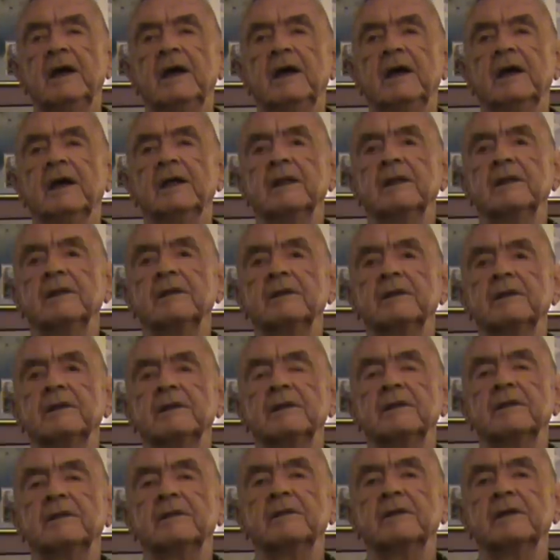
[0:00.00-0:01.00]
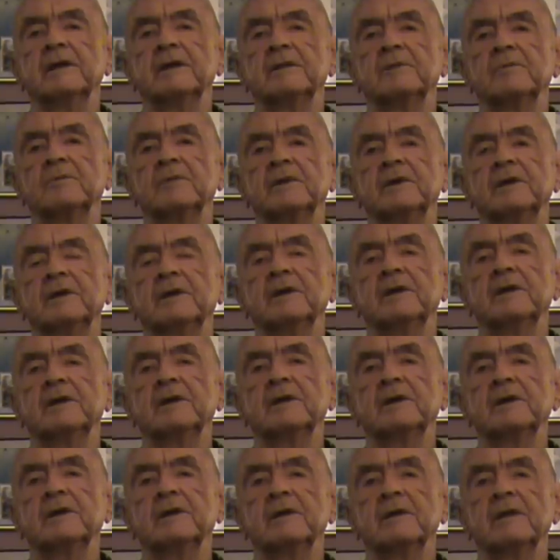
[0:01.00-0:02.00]
And then we
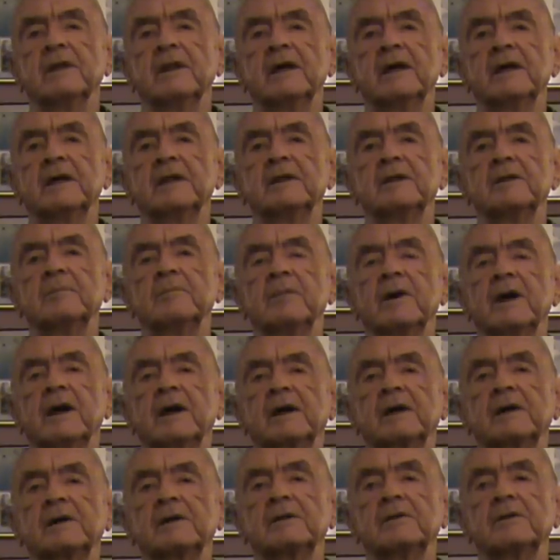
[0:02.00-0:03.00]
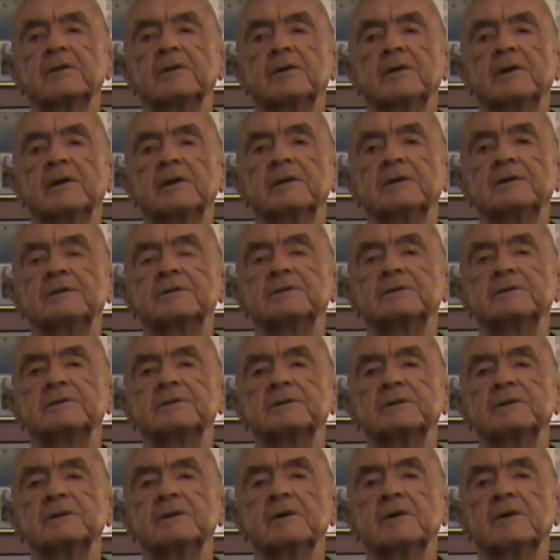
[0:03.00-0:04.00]
landed back at Norwich,
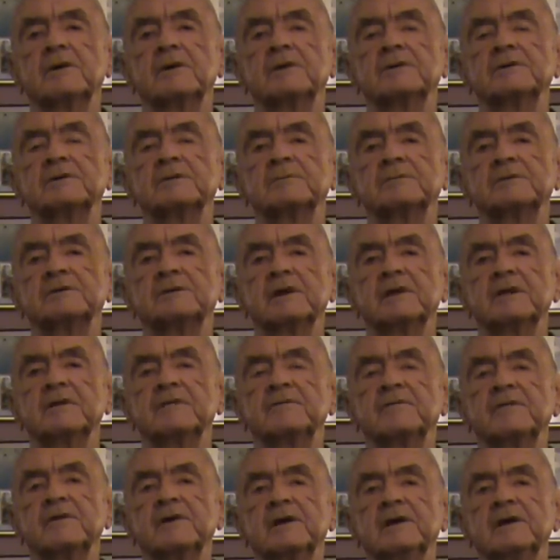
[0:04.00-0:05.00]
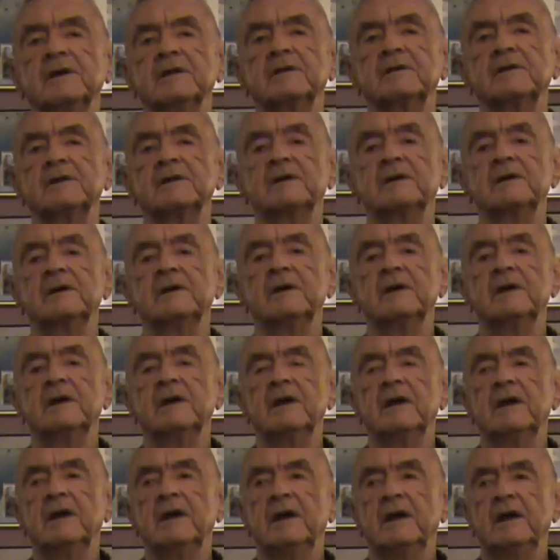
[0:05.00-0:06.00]
Horsham, St. Faith,
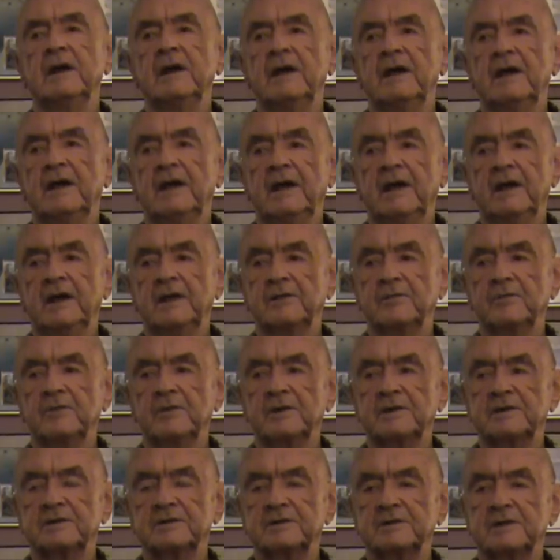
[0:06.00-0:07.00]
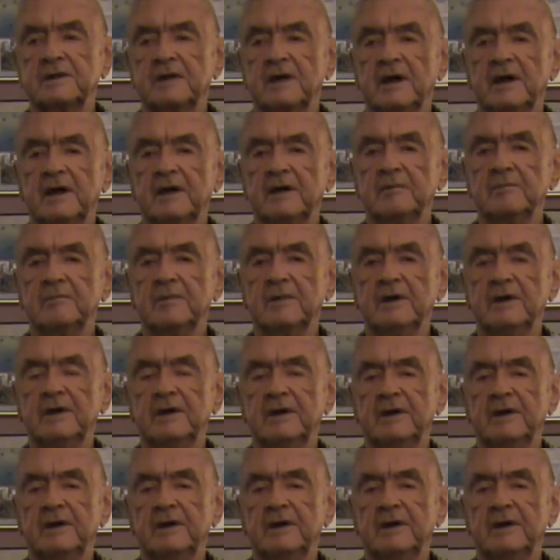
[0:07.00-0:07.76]
at which time